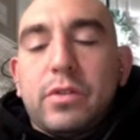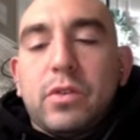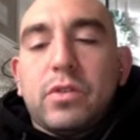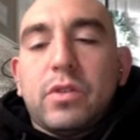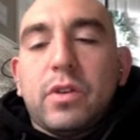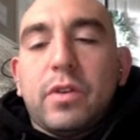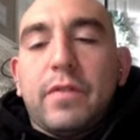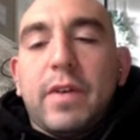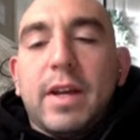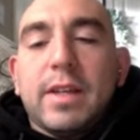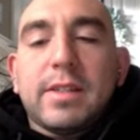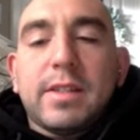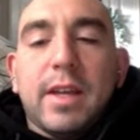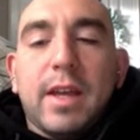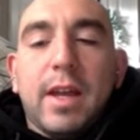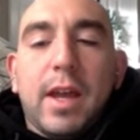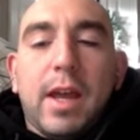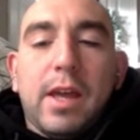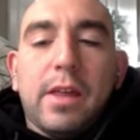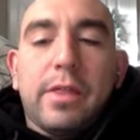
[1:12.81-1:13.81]
So if I say
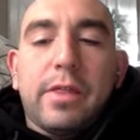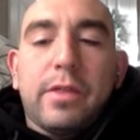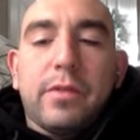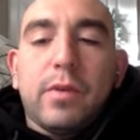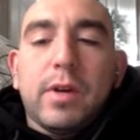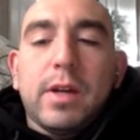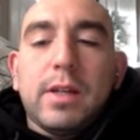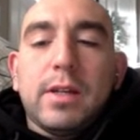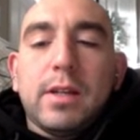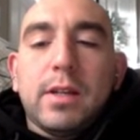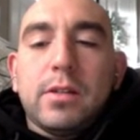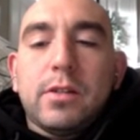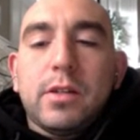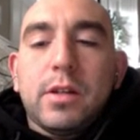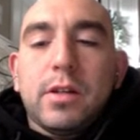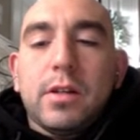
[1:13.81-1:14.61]
a three-digit